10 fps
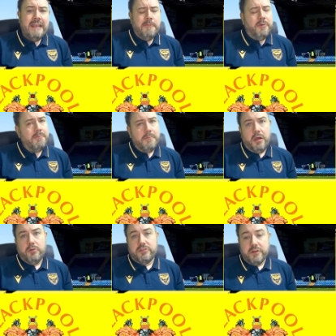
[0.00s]
but
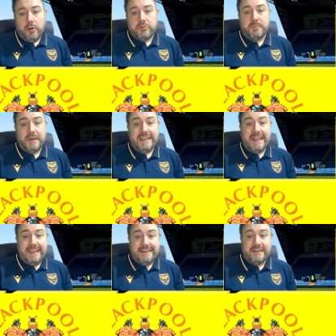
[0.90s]
most notably
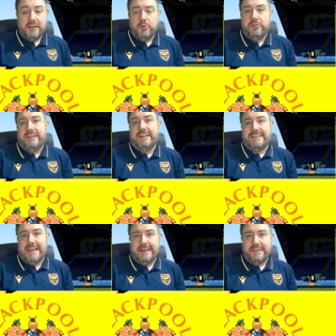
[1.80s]
is losing the
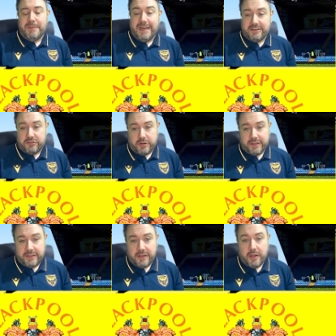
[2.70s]
talismanic
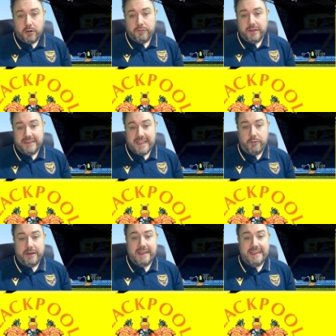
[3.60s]
striker of
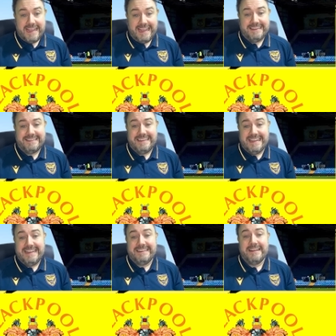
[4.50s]
Yerry Yates.
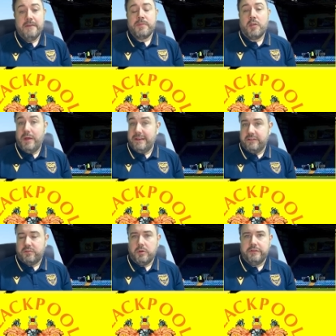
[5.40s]
Yates went
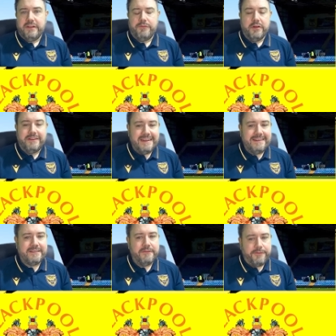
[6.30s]
to Swansea for a
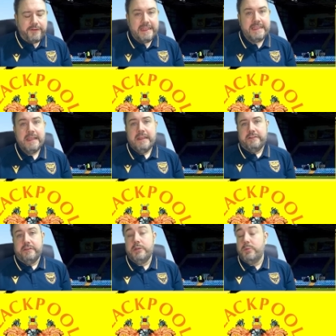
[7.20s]
decent fee,
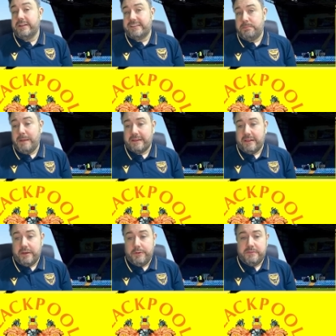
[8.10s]
so you would expect
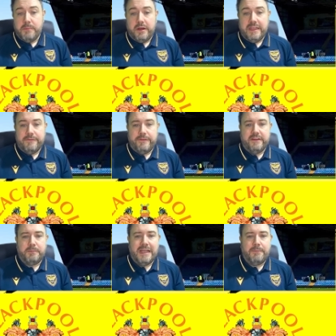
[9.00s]
that there is money for
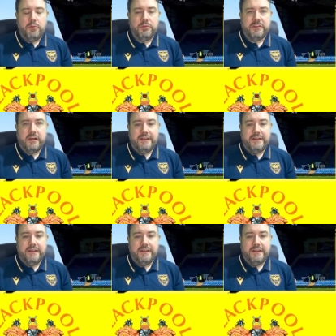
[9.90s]
this Blackpool side